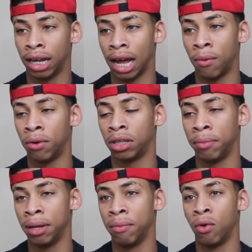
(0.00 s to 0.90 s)
wanted to
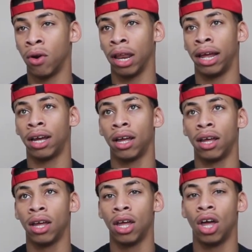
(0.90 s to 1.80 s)
be more like
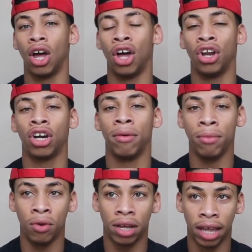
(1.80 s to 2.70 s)
on the
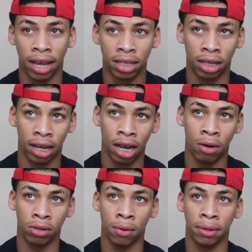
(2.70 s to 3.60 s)
communication. Like, I
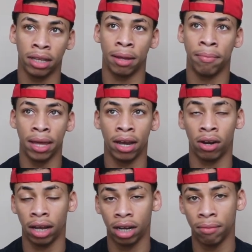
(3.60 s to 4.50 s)
was always like big on
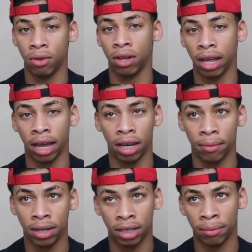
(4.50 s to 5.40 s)
like communicating,
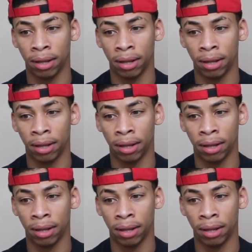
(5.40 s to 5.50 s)
because